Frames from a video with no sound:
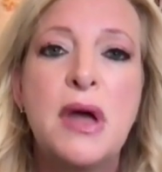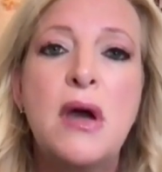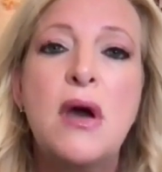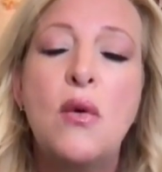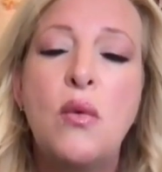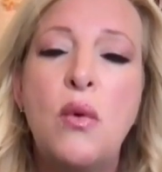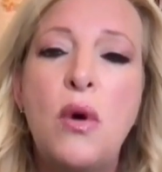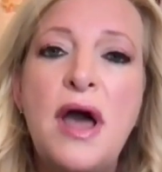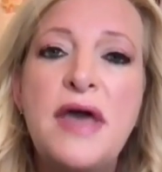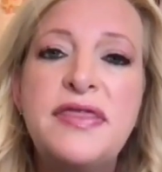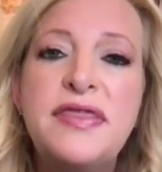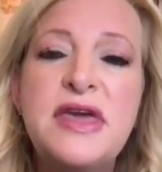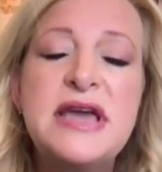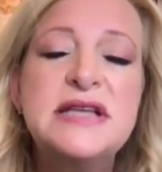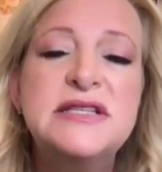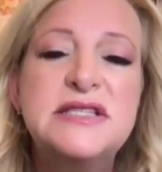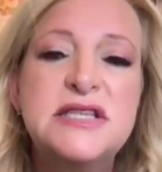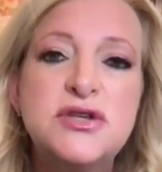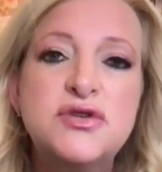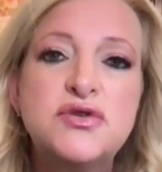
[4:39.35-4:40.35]
Well, I think
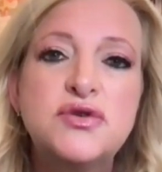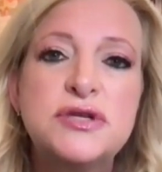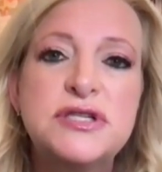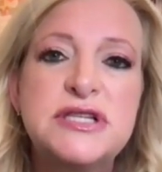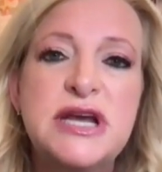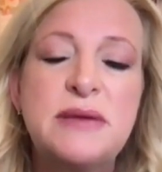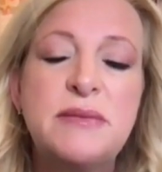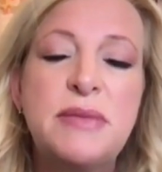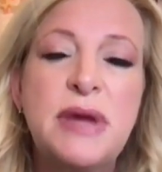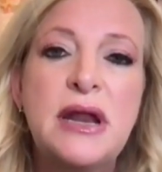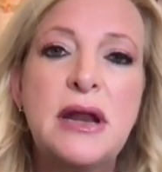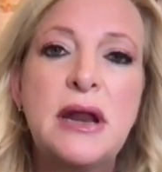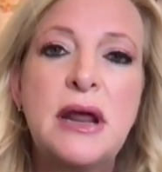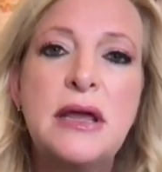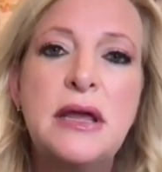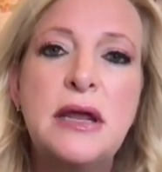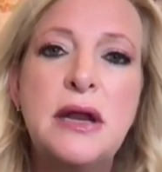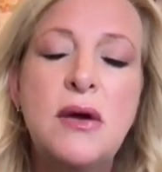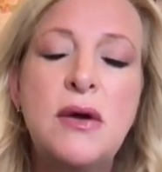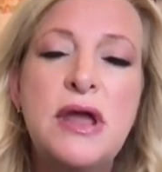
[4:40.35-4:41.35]
it's interesting, but
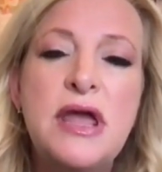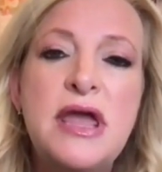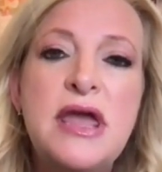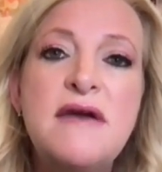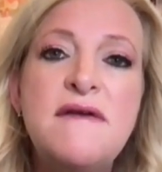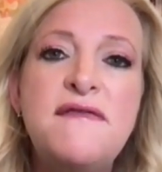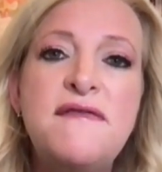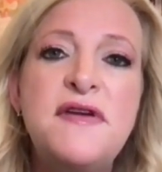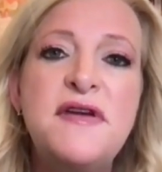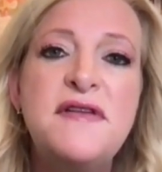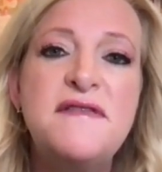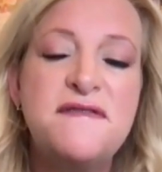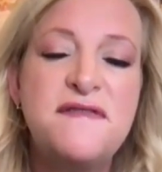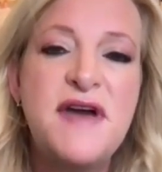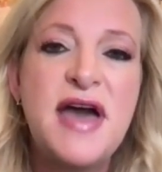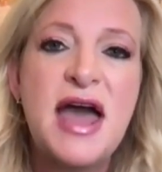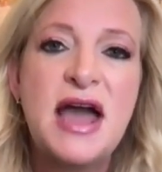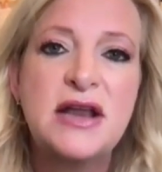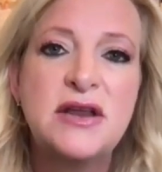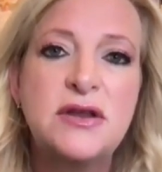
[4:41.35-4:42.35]
you know, if in
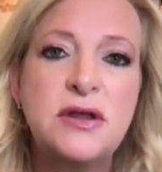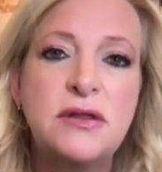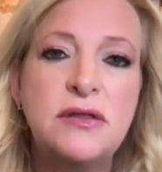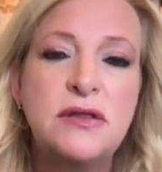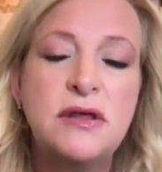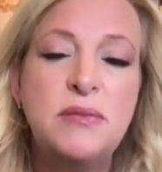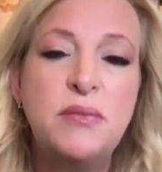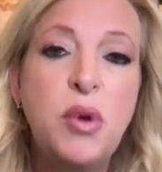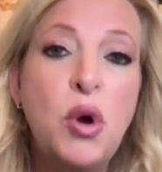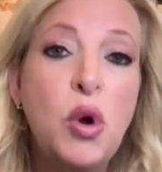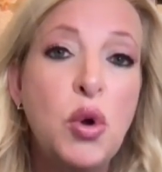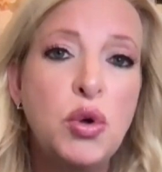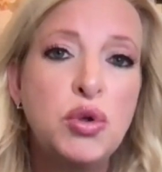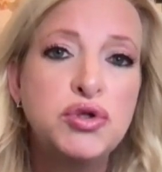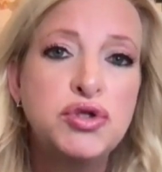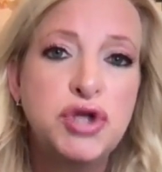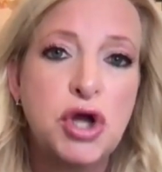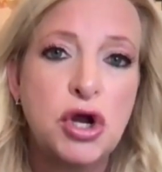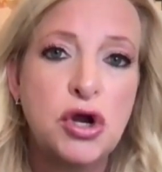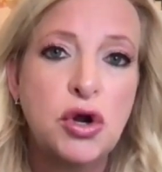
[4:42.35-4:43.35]
fact the
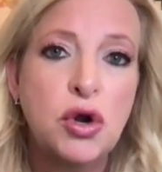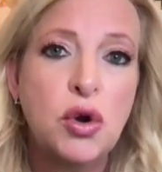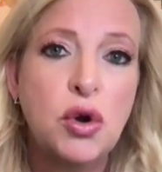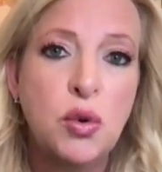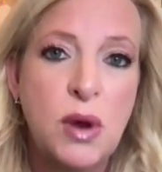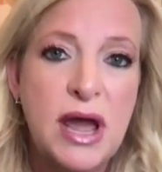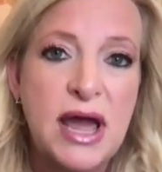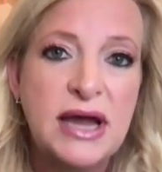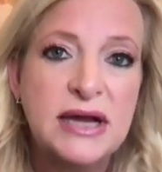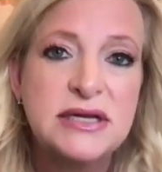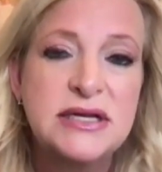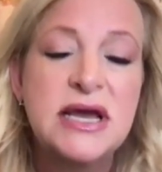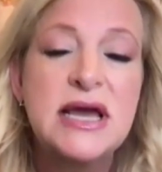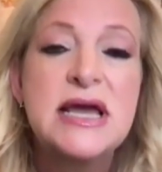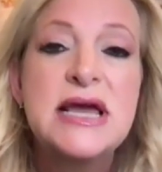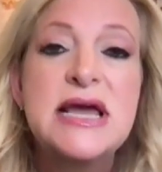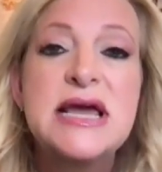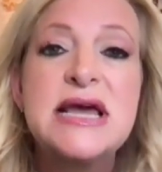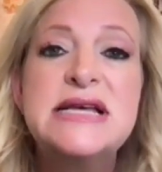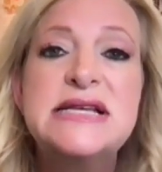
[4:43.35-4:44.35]
polls are correct,
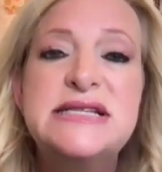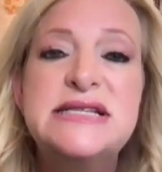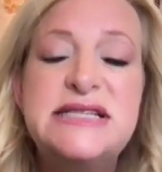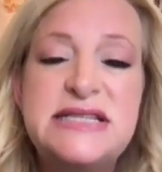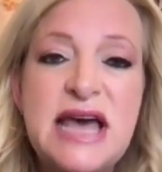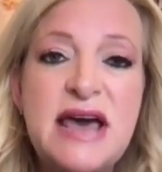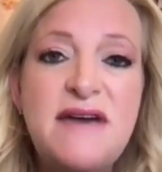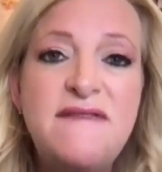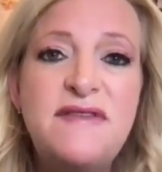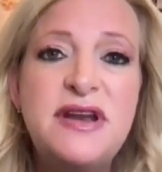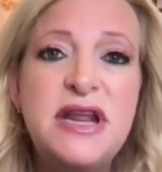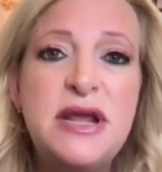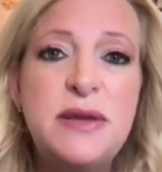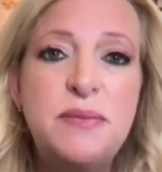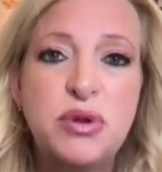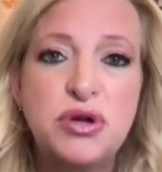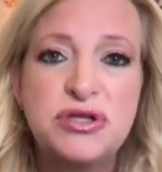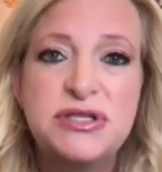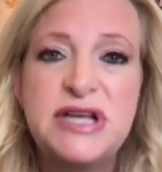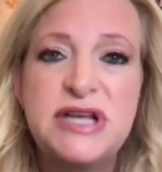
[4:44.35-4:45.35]

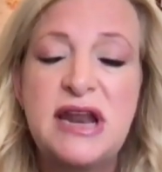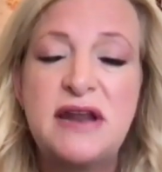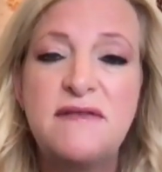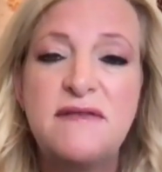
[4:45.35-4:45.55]
70% of